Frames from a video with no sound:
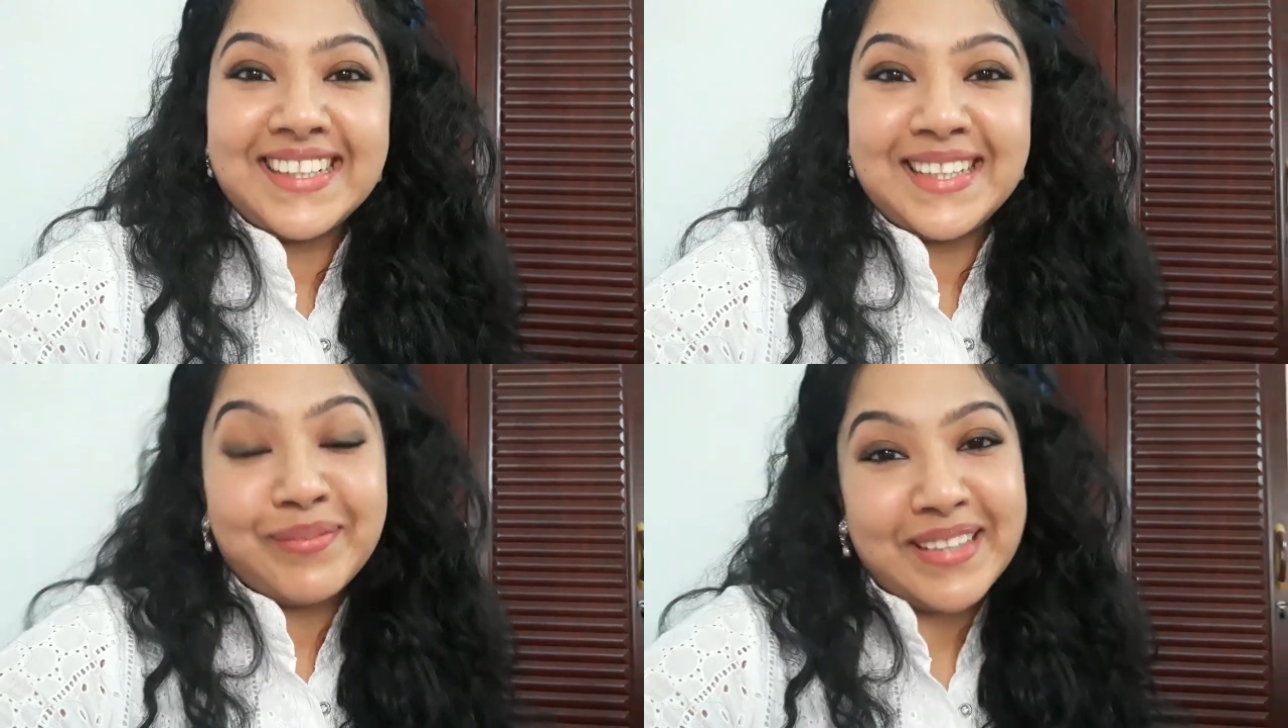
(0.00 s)

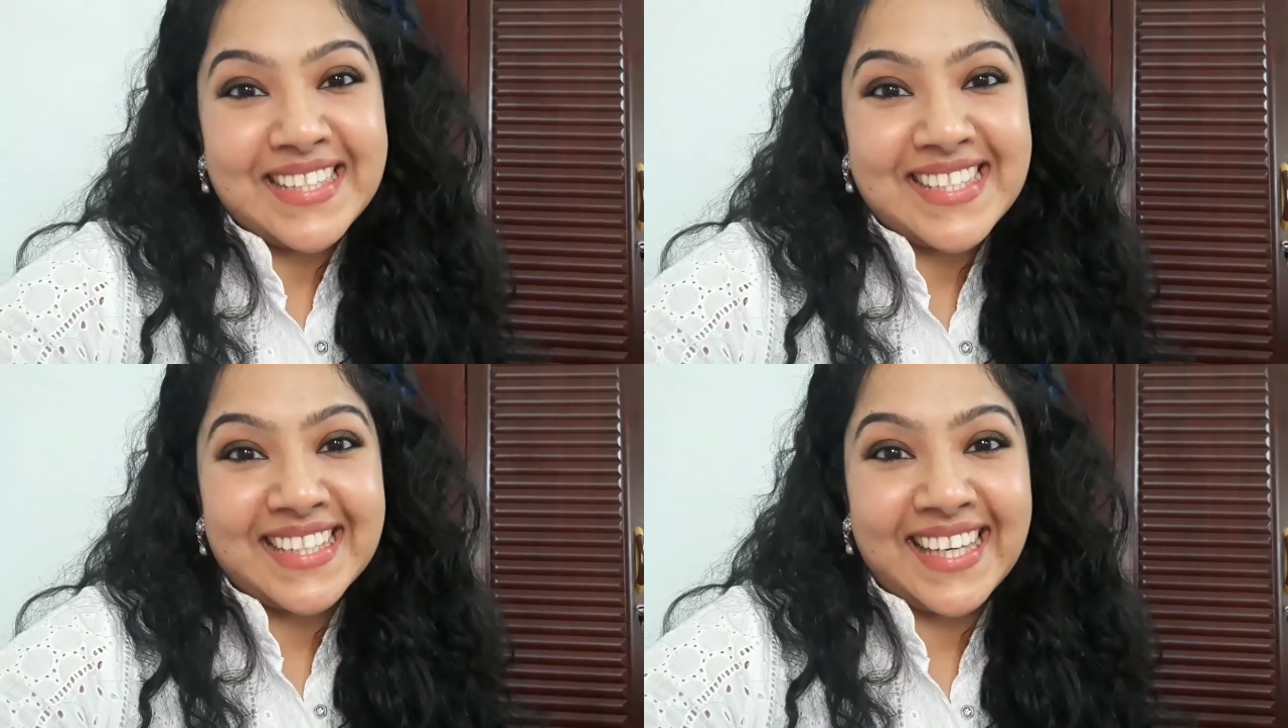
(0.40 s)

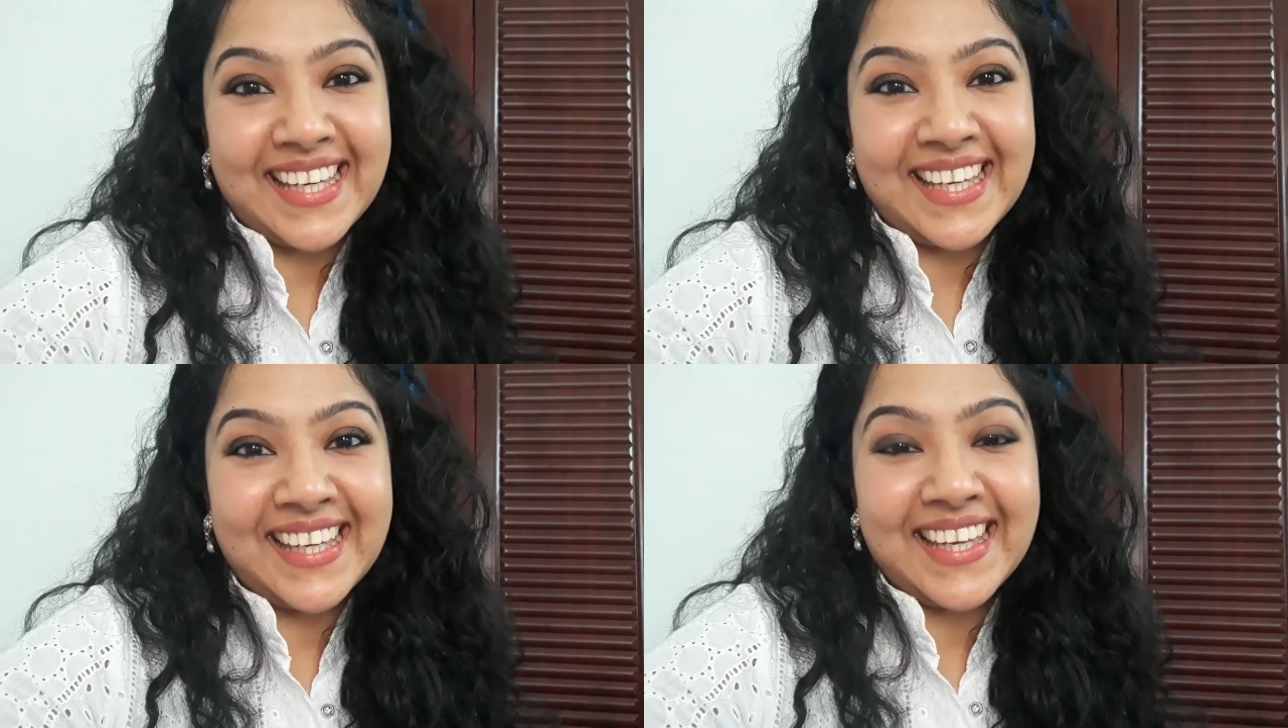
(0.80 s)

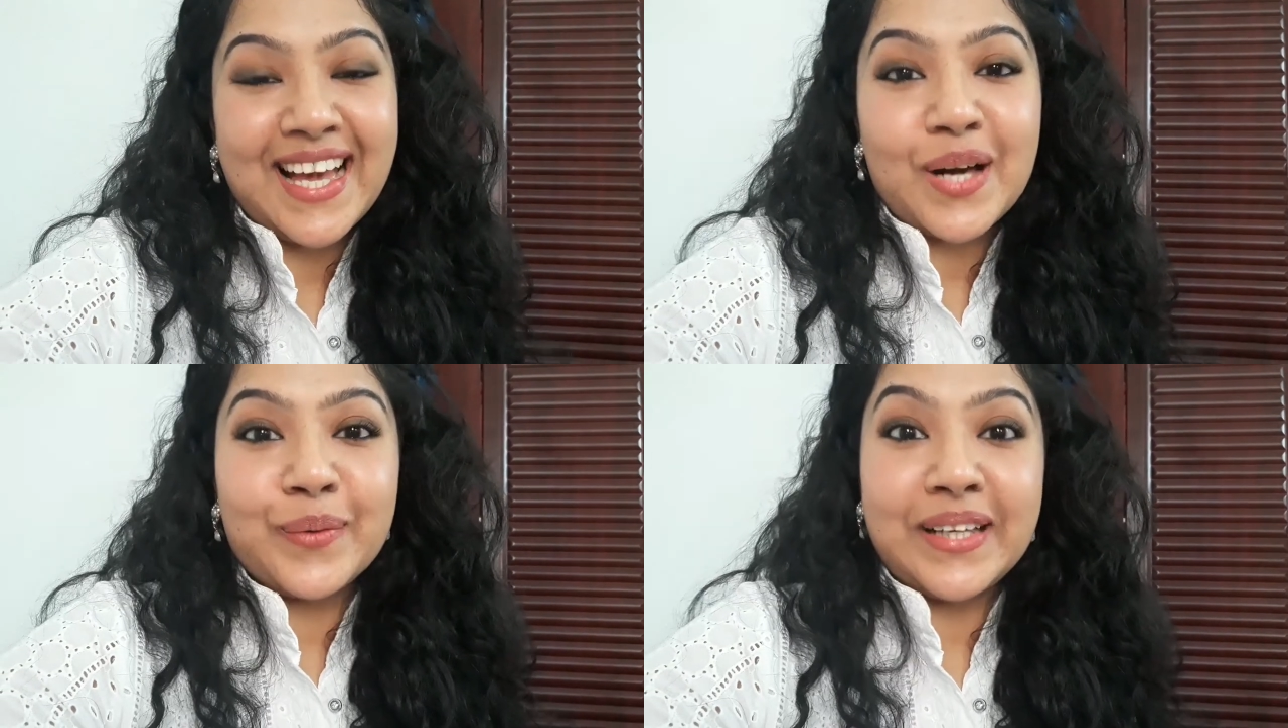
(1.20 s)
Namaste.
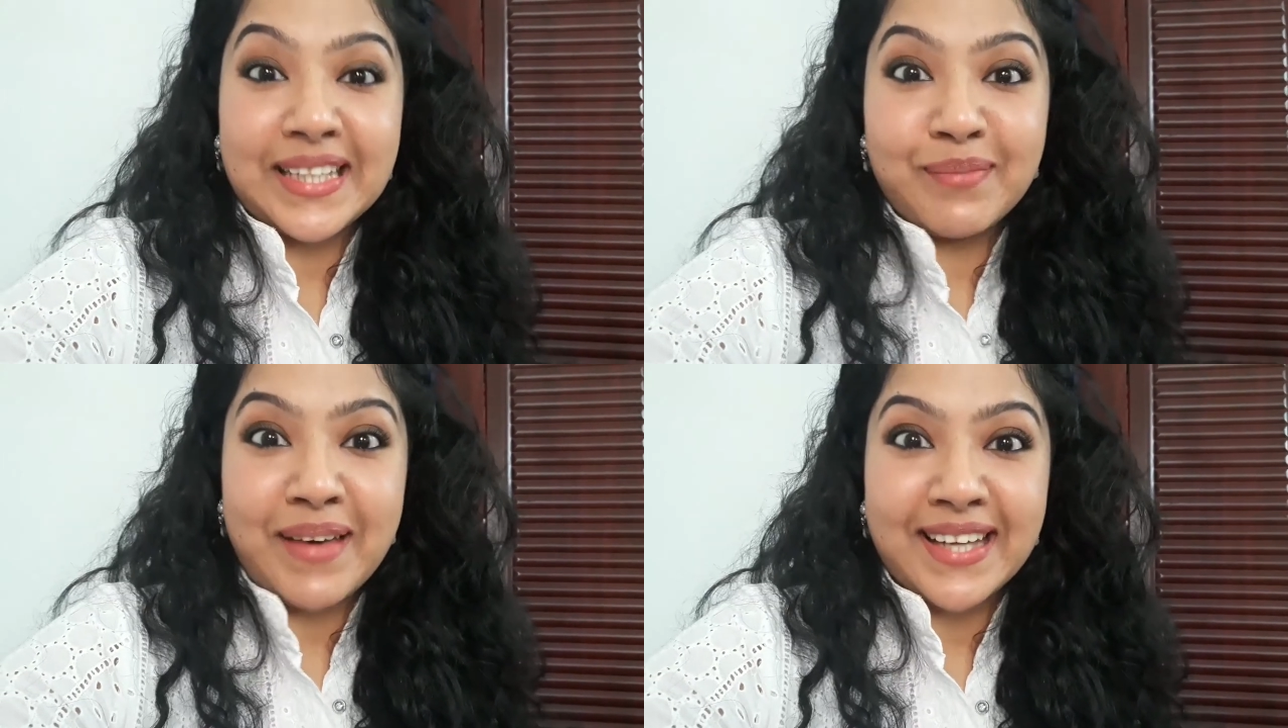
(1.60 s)

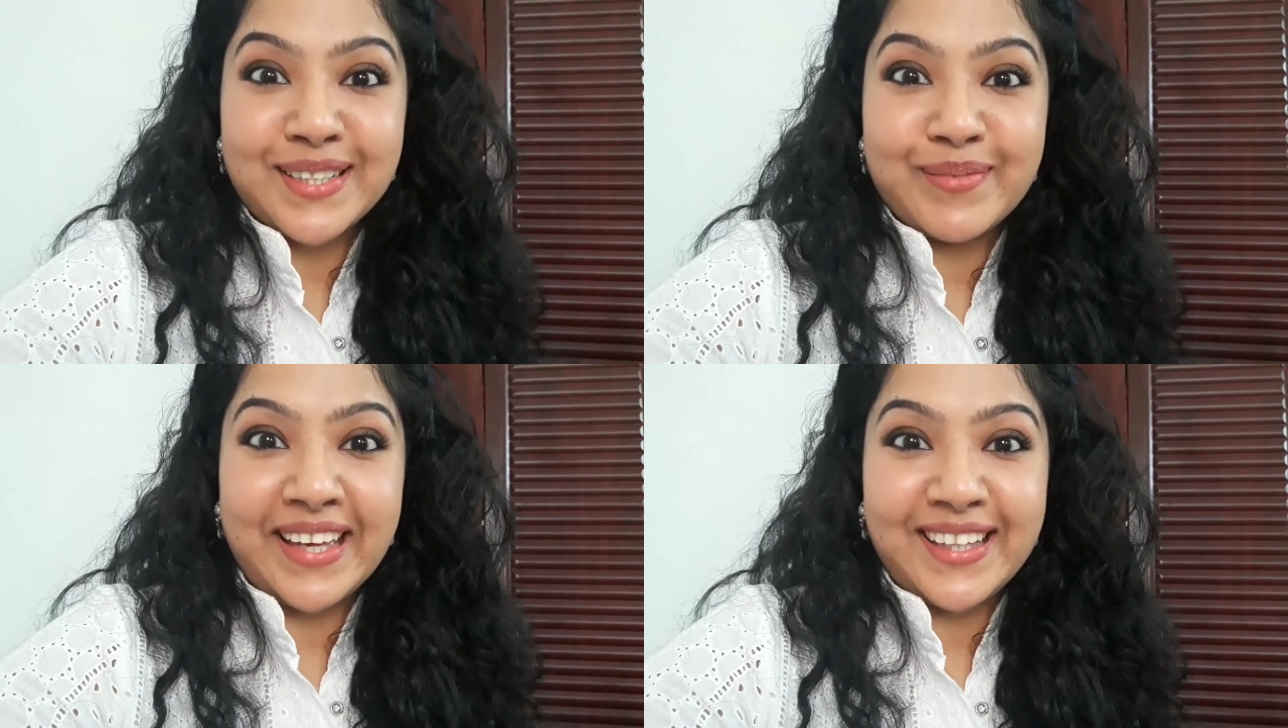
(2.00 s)
Welcome back
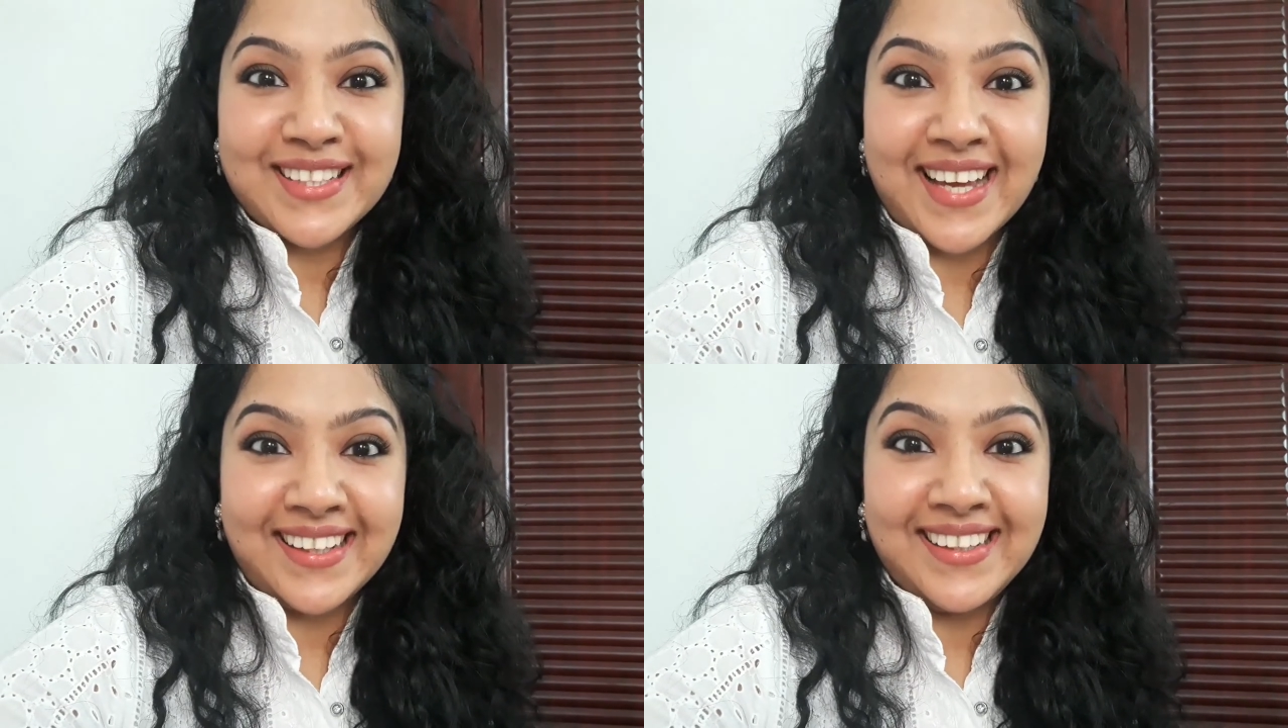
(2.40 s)
to my
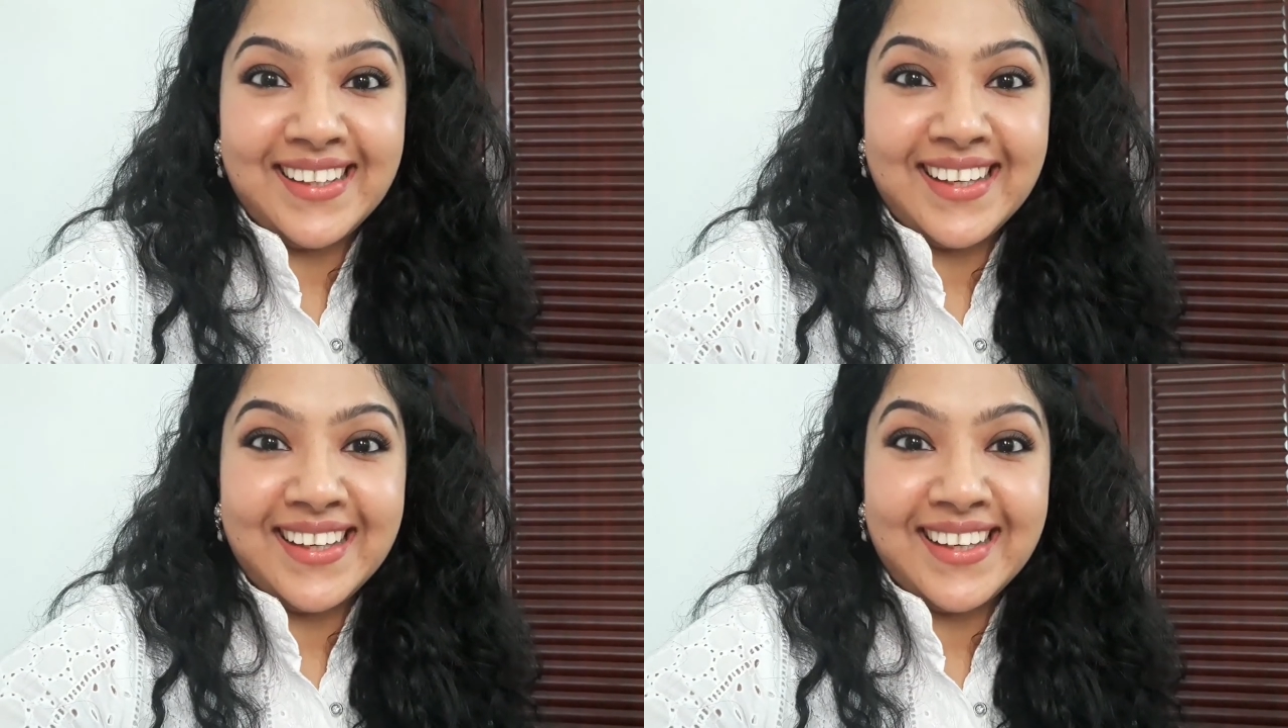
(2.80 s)
channel.